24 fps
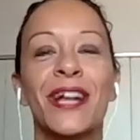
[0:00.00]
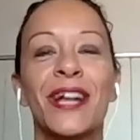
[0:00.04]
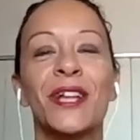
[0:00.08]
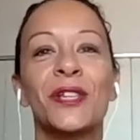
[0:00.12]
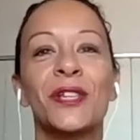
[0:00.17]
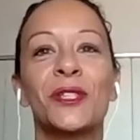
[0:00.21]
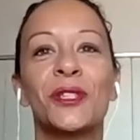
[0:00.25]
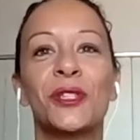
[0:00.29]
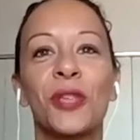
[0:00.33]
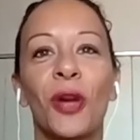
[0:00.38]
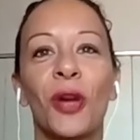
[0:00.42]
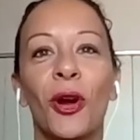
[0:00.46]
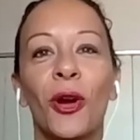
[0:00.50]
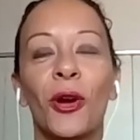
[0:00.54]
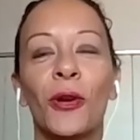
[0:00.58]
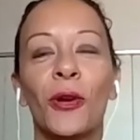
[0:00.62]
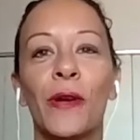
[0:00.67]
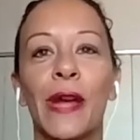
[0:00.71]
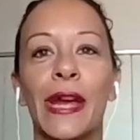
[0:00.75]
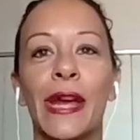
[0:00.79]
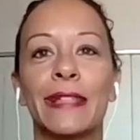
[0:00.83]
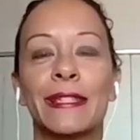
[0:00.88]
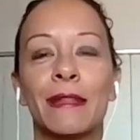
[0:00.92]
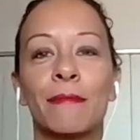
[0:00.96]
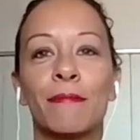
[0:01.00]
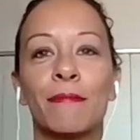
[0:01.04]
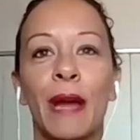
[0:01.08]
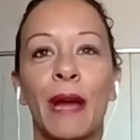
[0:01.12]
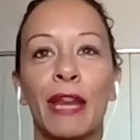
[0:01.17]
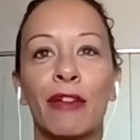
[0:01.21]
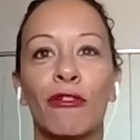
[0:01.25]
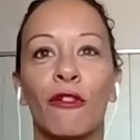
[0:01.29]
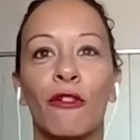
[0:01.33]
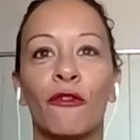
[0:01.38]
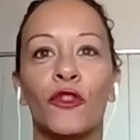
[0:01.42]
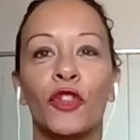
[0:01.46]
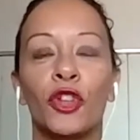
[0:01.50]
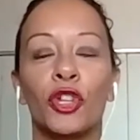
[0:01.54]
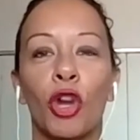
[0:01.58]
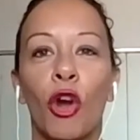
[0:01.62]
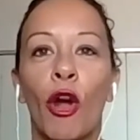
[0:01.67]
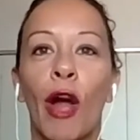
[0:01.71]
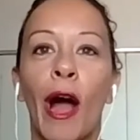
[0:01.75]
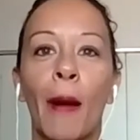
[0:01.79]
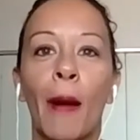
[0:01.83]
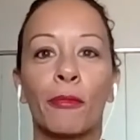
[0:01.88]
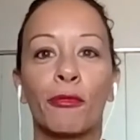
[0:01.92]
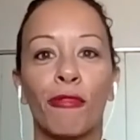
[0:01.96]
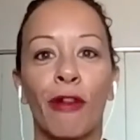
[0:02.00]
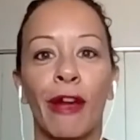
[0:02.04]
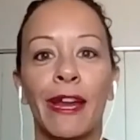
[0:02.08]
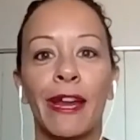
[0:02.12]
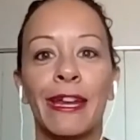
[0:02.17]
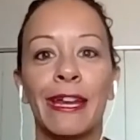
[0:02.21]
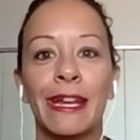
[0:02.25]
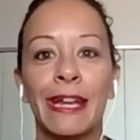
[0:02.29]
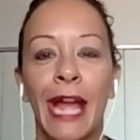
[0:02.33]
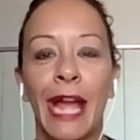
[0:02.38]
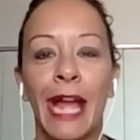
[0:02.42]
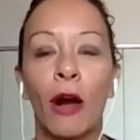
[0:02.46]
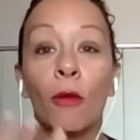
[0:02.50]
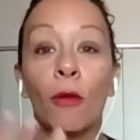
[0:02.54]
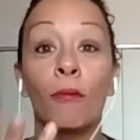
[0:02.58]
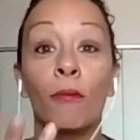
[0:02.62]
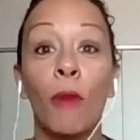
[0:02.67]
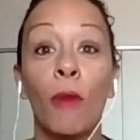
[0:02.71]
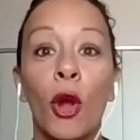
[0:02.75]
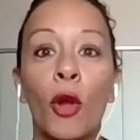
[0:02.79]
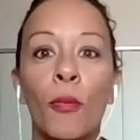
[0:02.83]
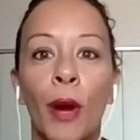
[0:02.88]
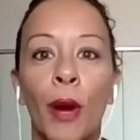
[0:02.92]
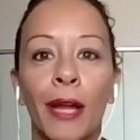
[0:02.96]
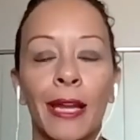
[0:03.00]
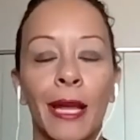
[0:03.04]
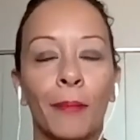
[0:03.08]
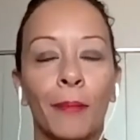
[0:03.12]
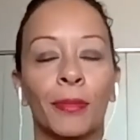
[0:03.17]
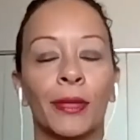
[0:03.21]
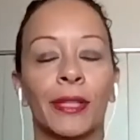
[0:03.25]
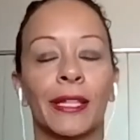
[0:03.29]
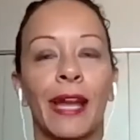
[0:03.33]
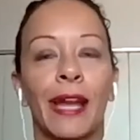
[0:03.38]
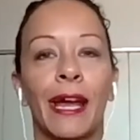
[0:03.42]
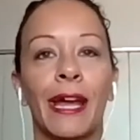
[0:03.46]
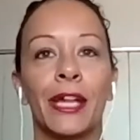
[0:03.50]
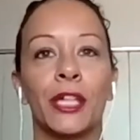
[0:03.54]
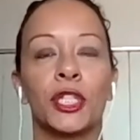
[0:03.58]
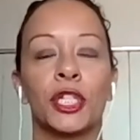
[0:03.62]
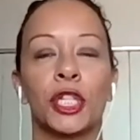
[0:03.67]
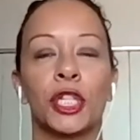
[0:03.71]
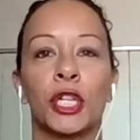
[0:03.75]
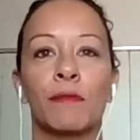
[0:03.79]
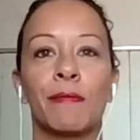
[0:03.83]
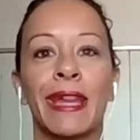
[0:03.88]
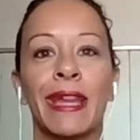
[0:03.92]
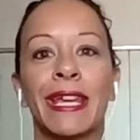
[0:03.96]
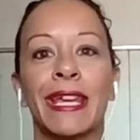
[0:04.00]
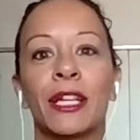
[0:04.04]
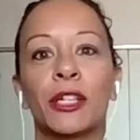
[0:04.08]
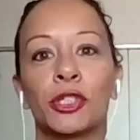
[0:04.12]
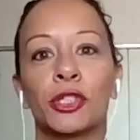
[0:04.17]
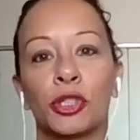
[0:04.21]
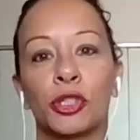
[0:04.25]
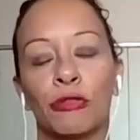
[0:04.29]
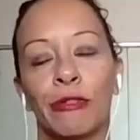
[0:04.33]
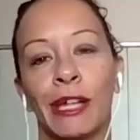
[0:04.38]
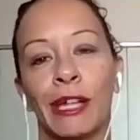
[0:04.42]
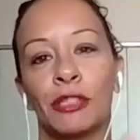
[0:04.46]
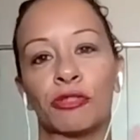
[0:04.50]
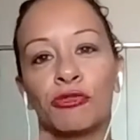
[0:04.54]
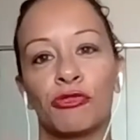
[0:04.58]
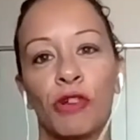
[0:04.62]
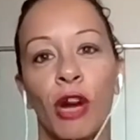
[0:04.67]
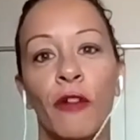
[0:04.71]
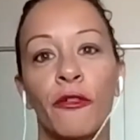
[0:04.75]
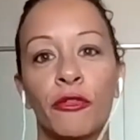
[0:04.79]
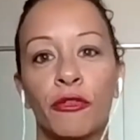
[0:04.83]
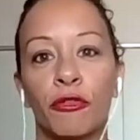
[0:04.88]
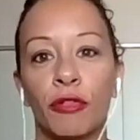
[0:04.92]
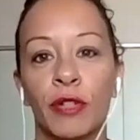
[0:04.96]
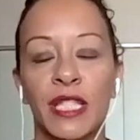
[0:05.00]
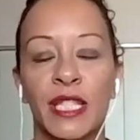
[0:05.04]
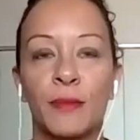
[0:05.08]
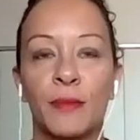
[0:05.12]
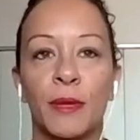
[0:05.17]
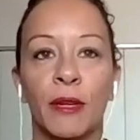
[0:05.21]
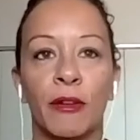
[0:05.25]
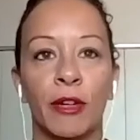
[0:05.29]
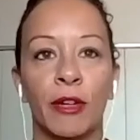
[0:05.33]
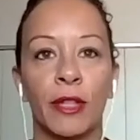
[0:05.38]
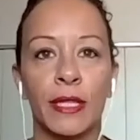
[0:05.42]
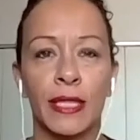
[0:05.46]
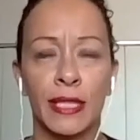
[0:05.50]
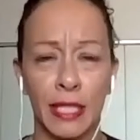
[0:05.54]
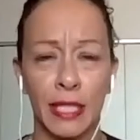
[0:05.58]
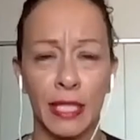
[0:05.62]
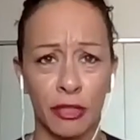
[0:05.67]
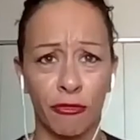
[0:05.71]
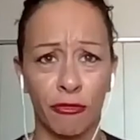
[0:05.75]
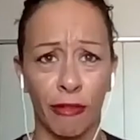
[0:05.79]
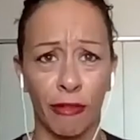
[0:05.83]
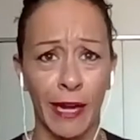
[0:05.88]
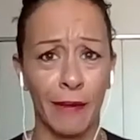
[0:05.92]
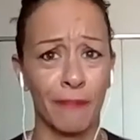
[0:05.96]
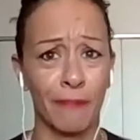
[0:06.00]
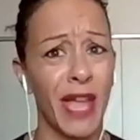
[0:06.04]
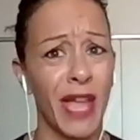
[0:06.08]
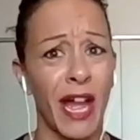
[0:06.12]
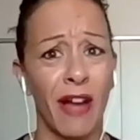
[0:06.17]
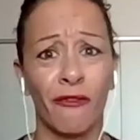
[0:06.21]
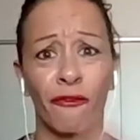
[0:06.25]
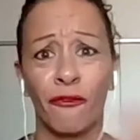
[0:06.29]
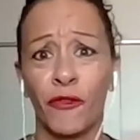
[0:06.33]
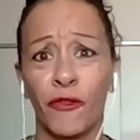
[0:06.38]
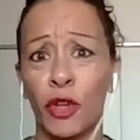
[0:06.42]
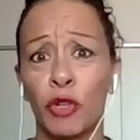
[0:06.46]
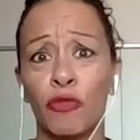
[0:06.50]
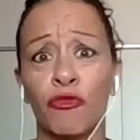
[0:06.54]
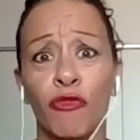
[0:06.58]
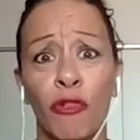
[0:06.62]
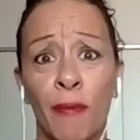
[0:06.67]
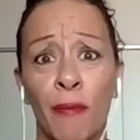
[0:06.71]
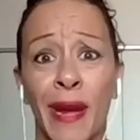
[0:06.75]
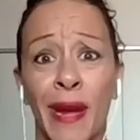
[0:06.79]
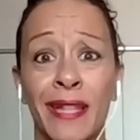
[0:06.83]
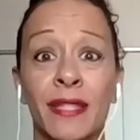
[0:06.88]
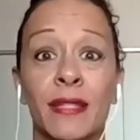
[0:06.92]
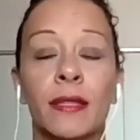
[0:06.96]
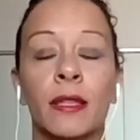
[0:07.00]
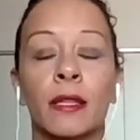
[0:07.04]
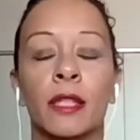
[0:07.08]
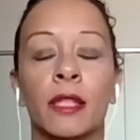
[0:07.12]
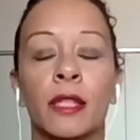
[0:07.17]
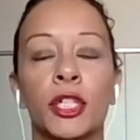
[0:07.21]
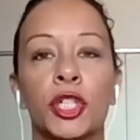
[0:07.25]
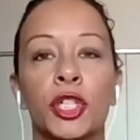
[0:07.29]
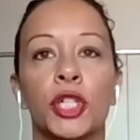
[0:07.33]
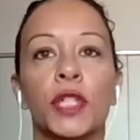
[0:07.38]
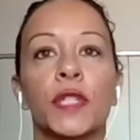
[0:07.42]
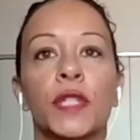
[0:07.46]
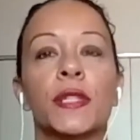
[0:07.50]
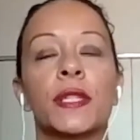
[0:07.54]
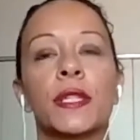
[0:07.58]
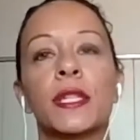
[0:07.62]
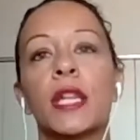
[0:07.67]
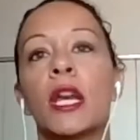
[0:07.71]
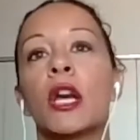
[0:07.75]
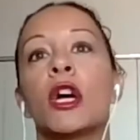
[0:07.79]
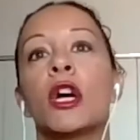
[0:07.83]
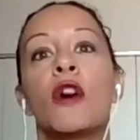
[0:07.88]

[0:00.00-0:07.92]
So it's a matter of, upgrading our mobile application, making sure our drive-through experience is great. Our food remains delicious.